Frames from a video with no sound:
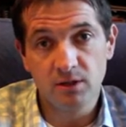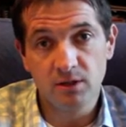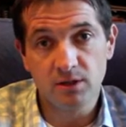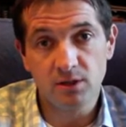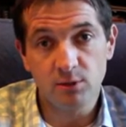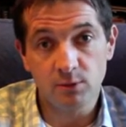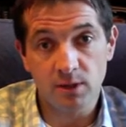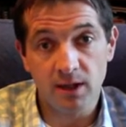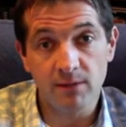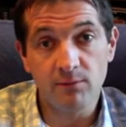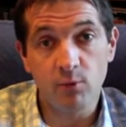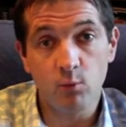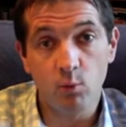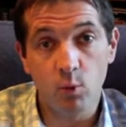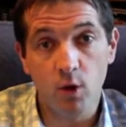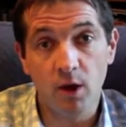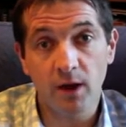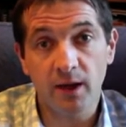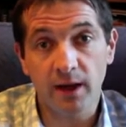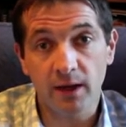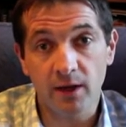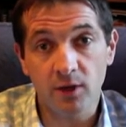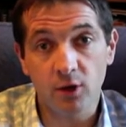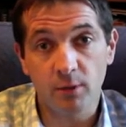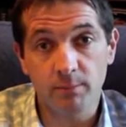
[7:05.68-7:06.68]
you'll have a
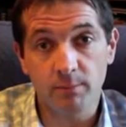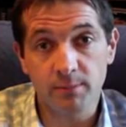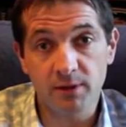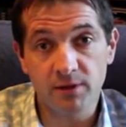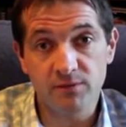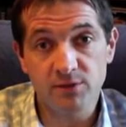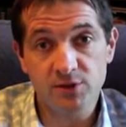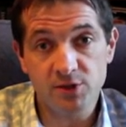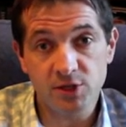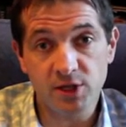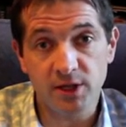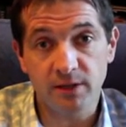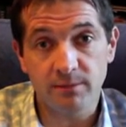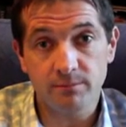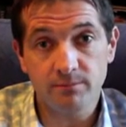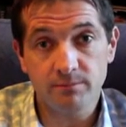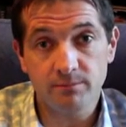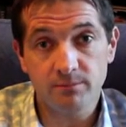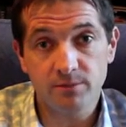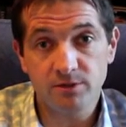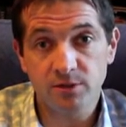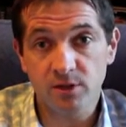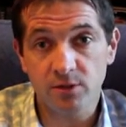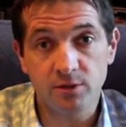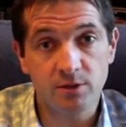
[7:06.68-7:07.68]
working copy of the gene,
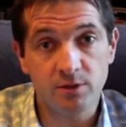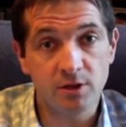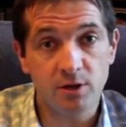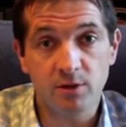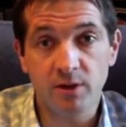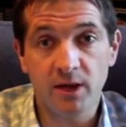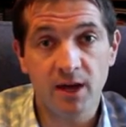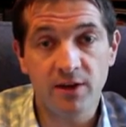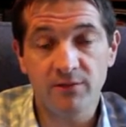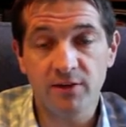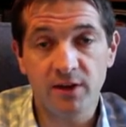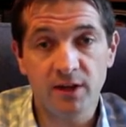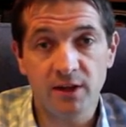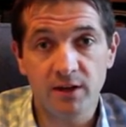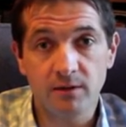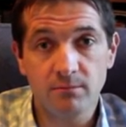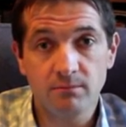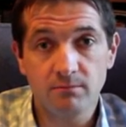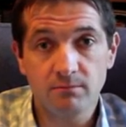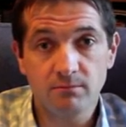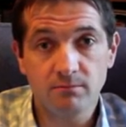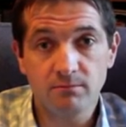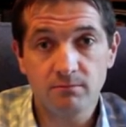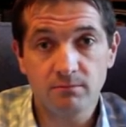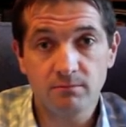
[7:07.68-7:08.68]
so you don't have any
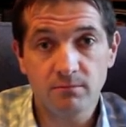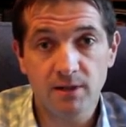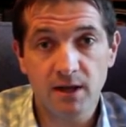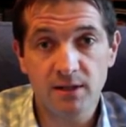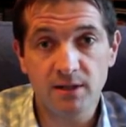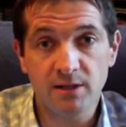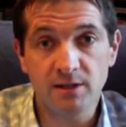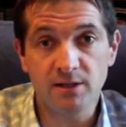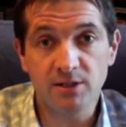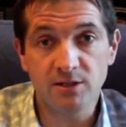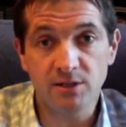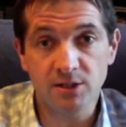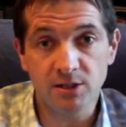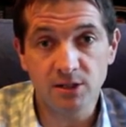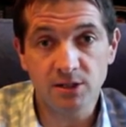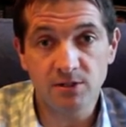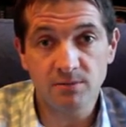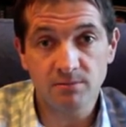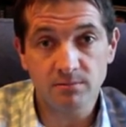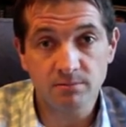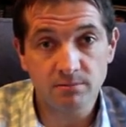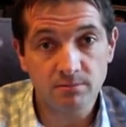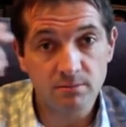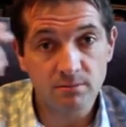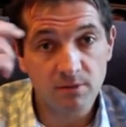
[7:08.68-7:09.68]
disease
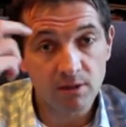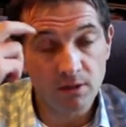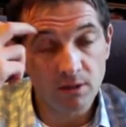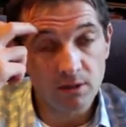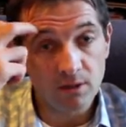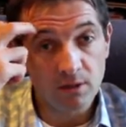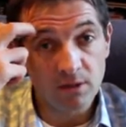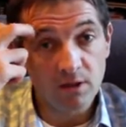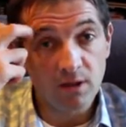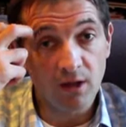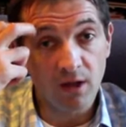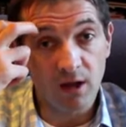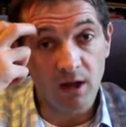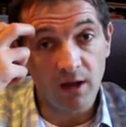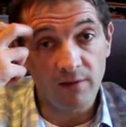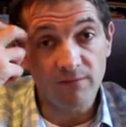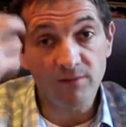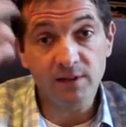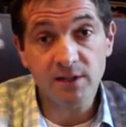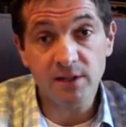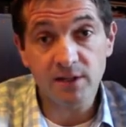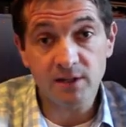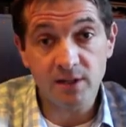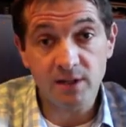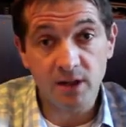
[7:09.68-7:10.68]

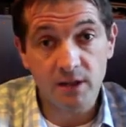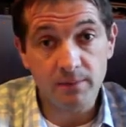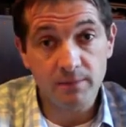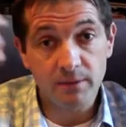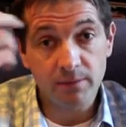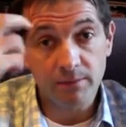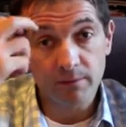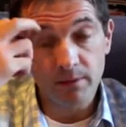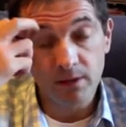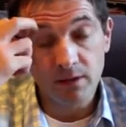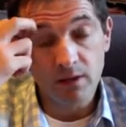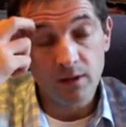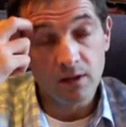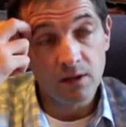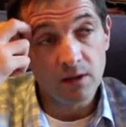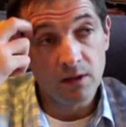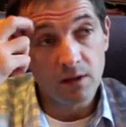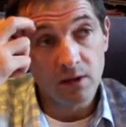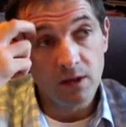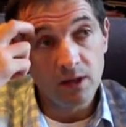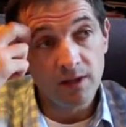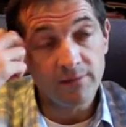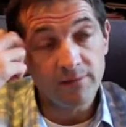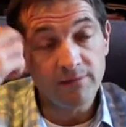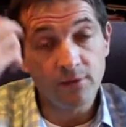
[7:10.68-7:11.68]
phenotype.
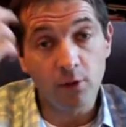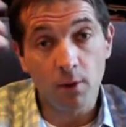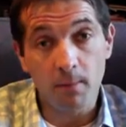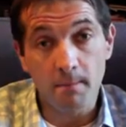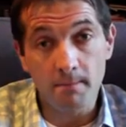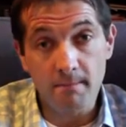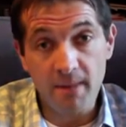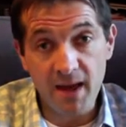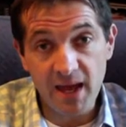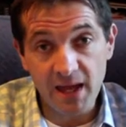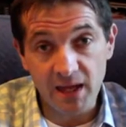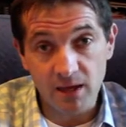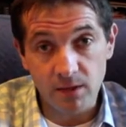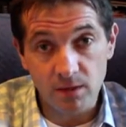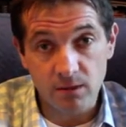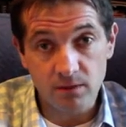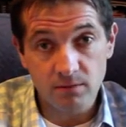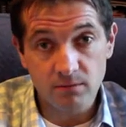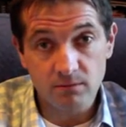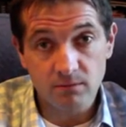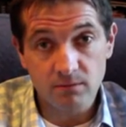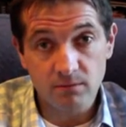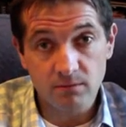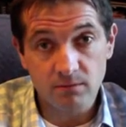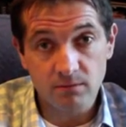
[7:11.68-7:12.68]
If you're male,
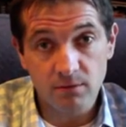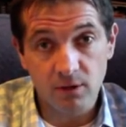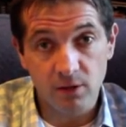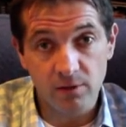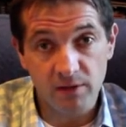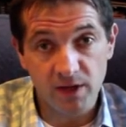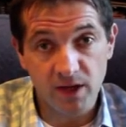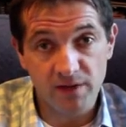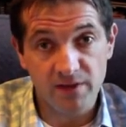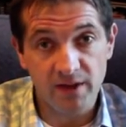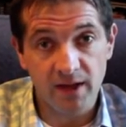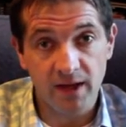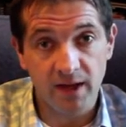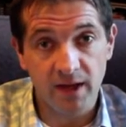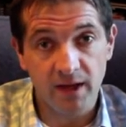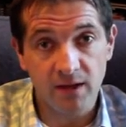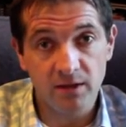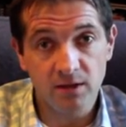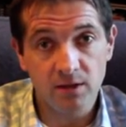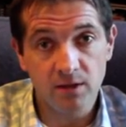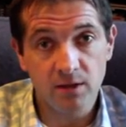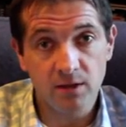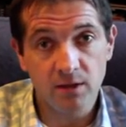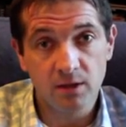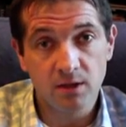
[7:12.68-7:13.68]
on the other
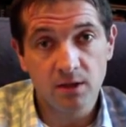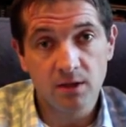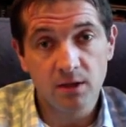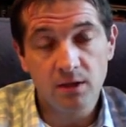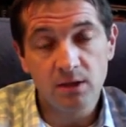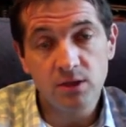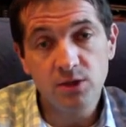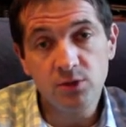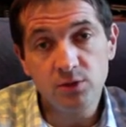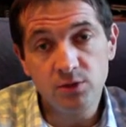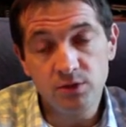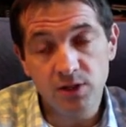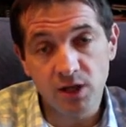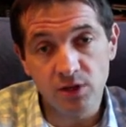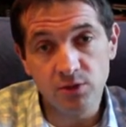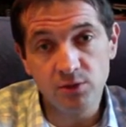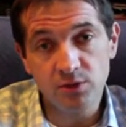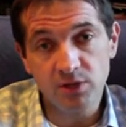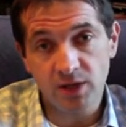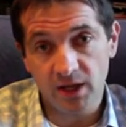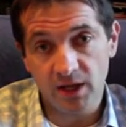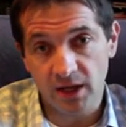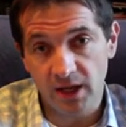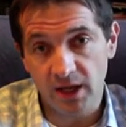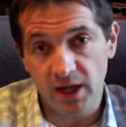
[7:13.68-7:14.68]
hand, you don't
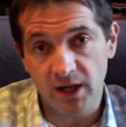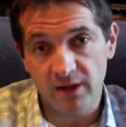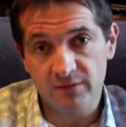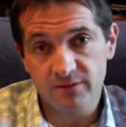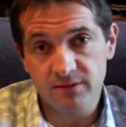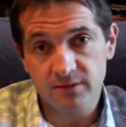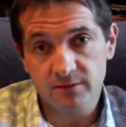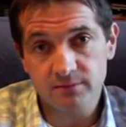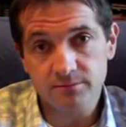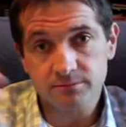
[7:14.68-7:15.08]
have